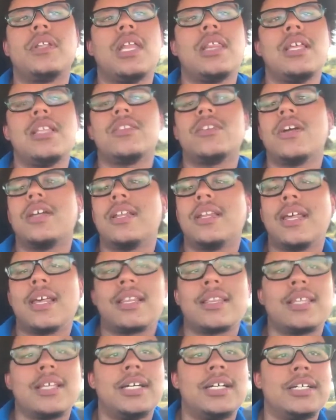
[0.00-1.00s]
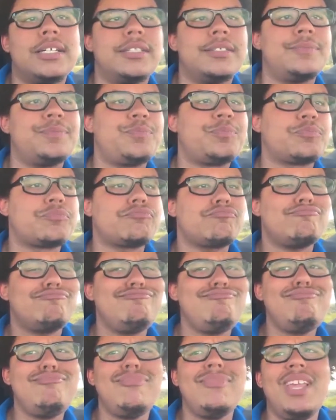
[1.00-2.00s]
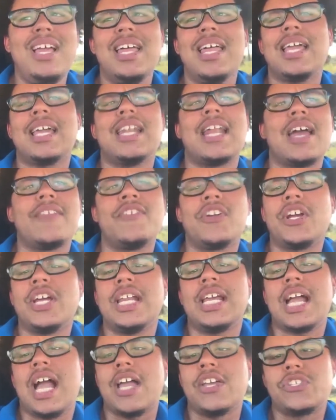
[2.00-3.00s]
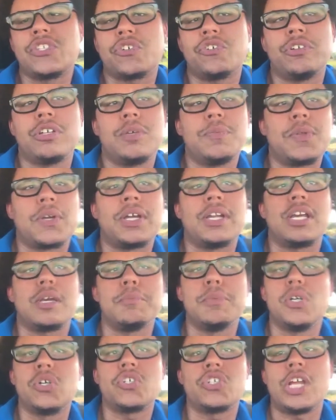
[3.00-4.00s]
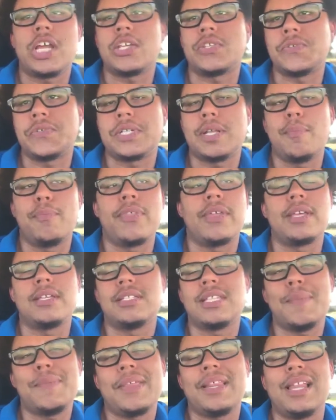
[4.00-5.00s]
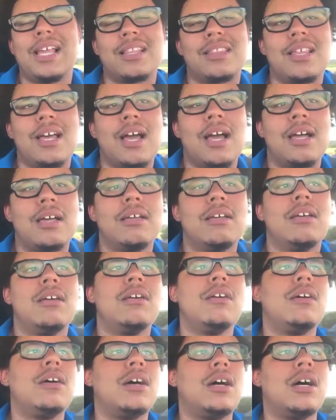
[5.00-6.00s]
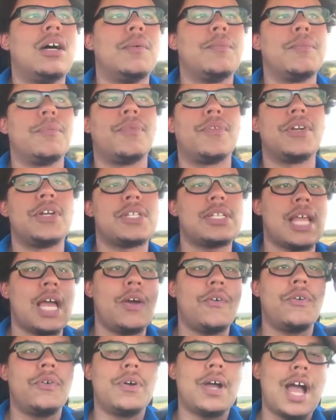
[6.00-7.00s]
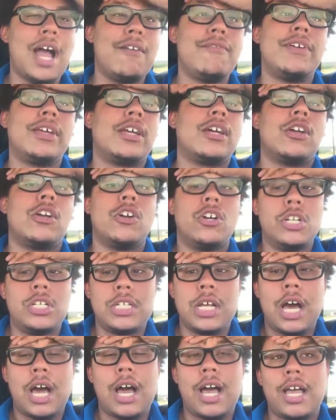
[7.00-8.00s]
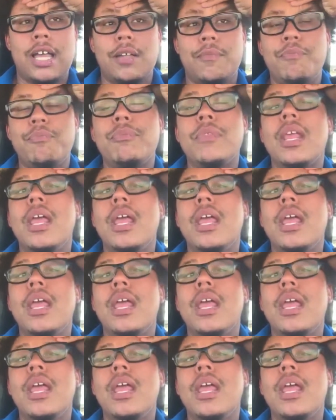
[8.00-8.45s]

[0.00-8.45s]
I think they're at, like, the... like, they're getting ice cream, they're getting milkshakes or something. Something like that. Um, they're just out having a good time.